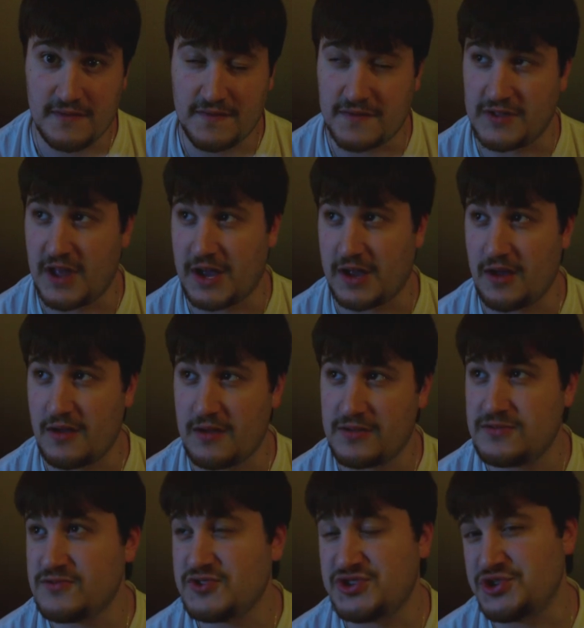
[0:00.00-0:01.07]
for like
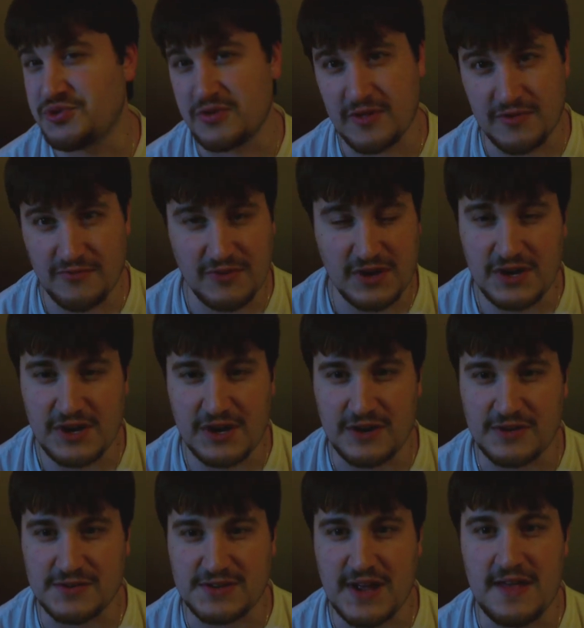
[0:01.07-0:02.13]
two or three
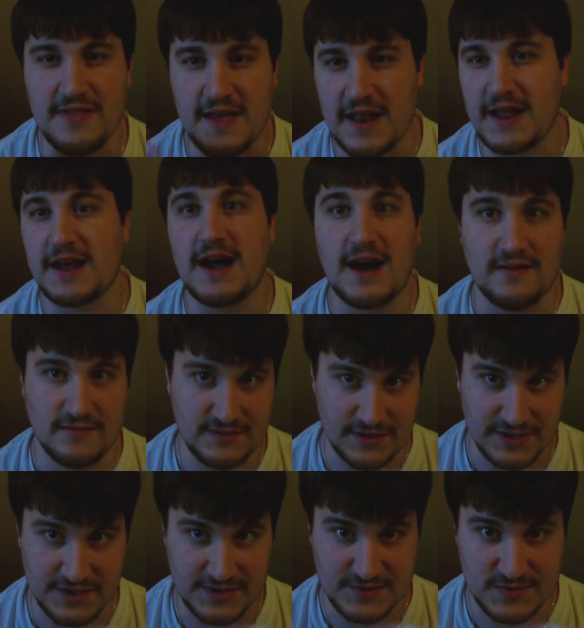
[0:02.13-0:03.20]
years, and then it got
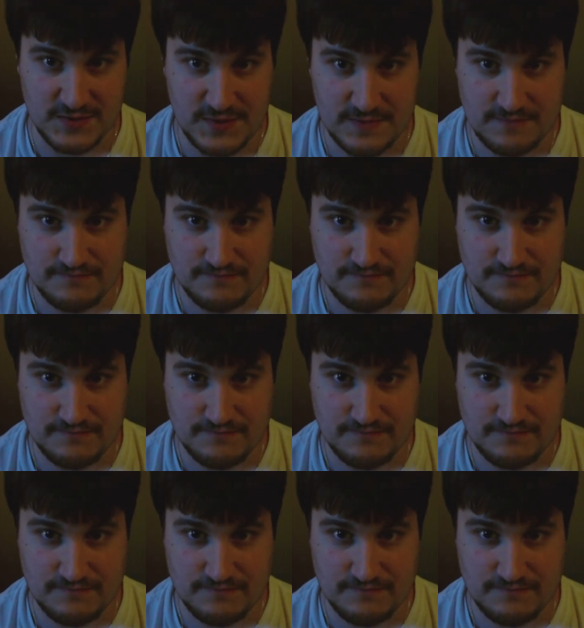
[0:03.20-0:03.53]
released.